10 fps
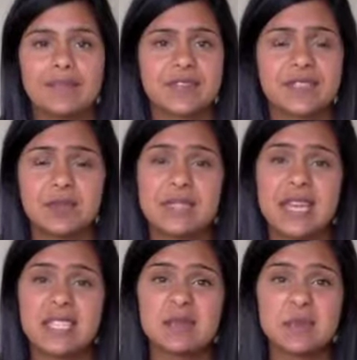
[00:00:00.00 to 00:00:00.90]
saute
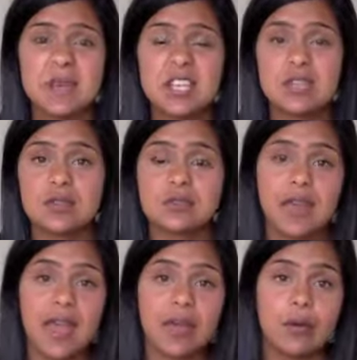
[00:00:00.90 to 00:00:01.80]
some spinach or some
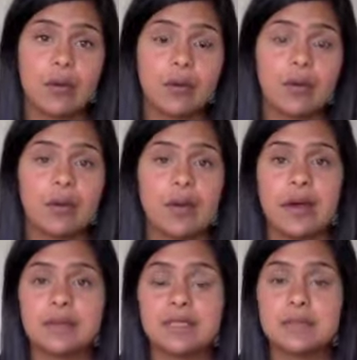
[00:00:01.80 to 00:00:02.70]
kale,
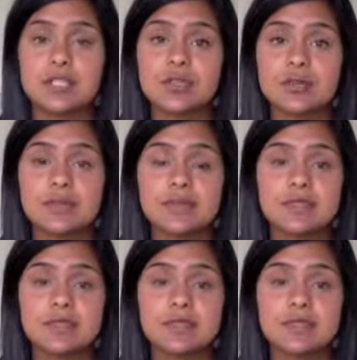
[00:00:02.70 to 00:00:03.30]
some mushrooms, some